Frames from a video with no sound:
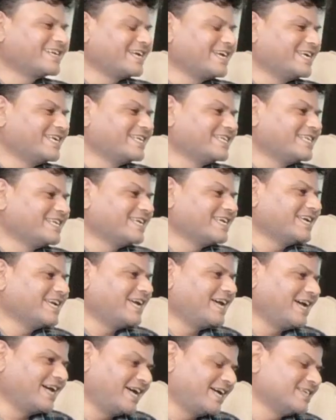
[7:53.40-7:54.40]

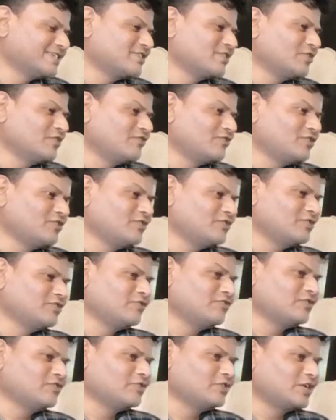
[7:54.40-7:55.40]
Right. So if
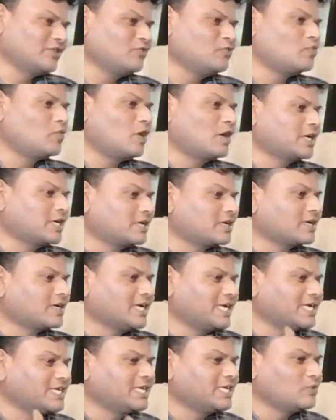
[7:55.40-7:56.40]
you give what
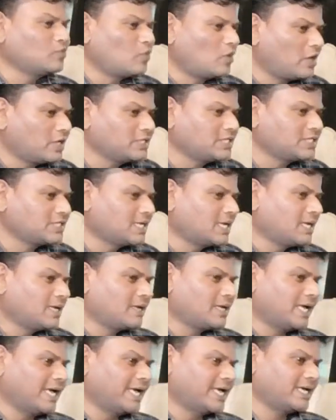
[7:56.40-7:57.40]
LinkedIn wants,
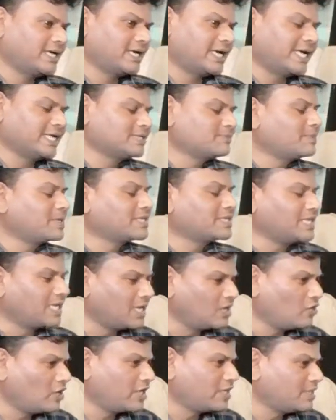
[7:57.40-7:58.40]
as per the
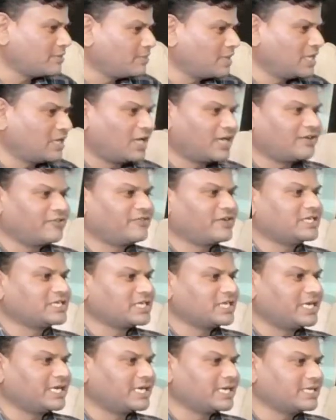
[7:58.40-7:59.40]
algorithm and
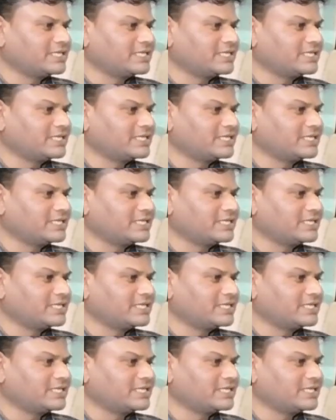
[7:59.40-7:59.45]
artificial